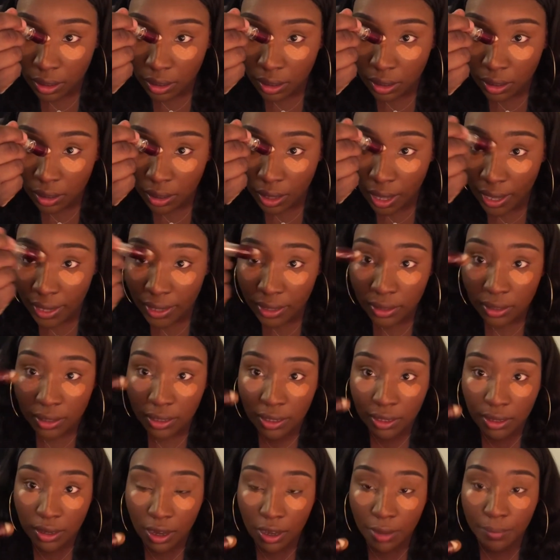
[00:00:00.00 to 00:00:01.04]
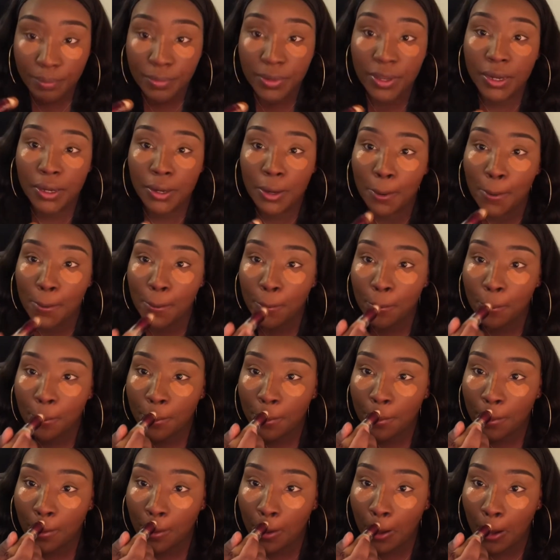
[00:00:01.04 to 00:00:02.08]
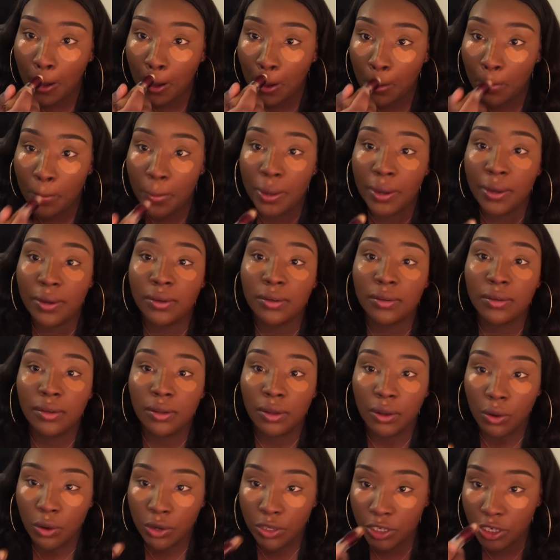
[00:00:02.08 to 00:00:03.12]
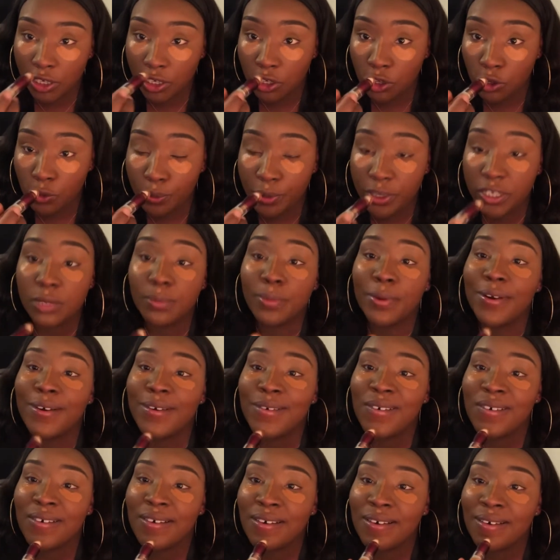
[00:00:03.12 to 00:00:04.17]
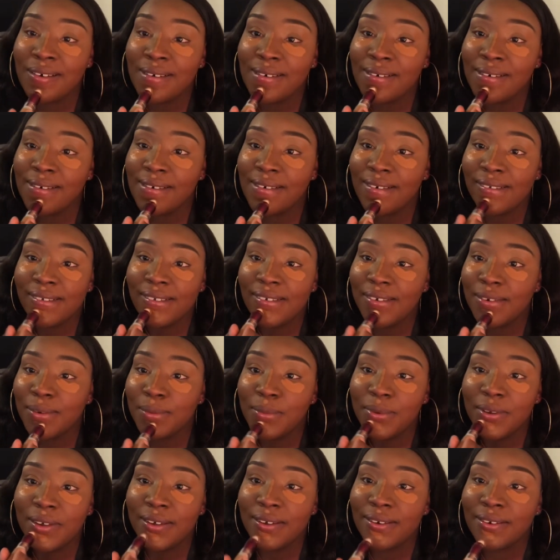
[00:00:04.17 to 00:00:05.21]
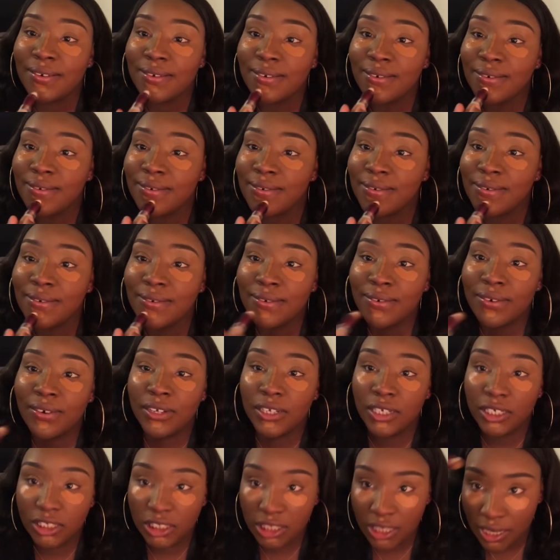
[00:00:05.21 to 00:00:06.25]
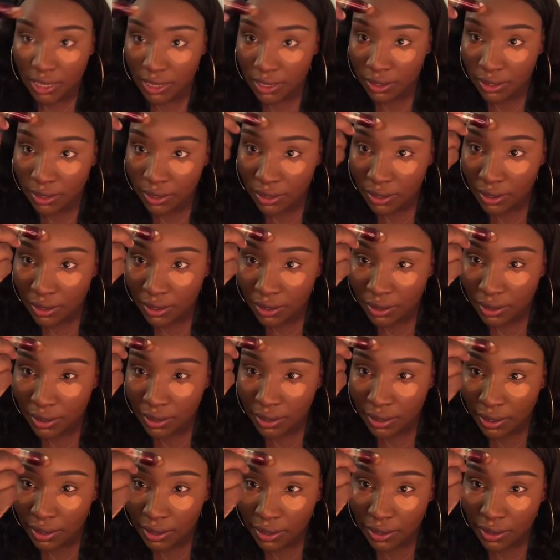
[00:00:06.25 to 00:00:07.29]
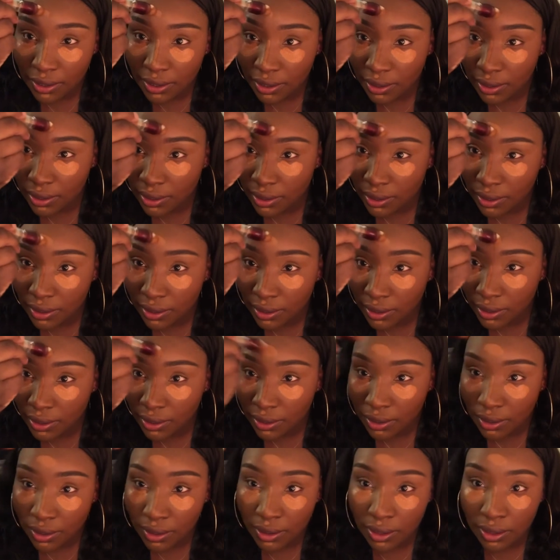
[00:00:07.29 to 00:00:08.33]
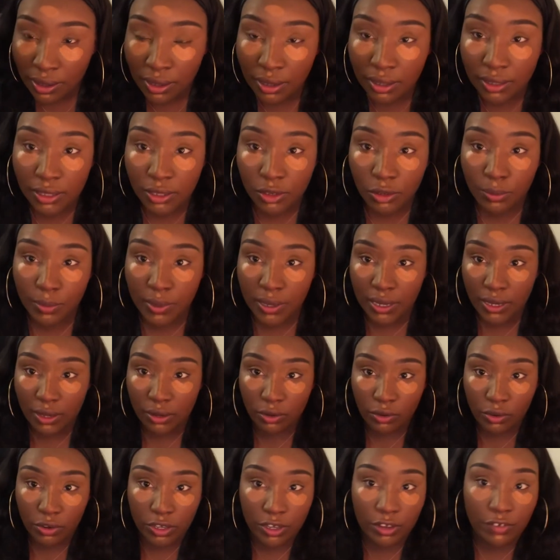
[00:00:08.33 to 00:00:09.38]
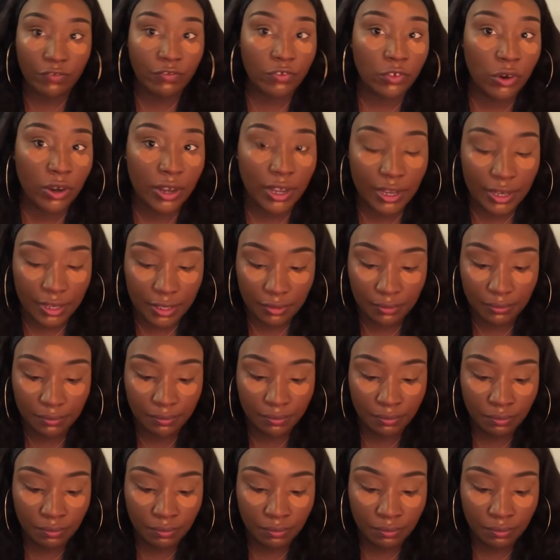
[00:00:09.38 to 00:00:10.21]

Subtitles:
lightly up your nose, a little bit on your cupid's bow, a little bit on your chin, and a little bit on your forehead.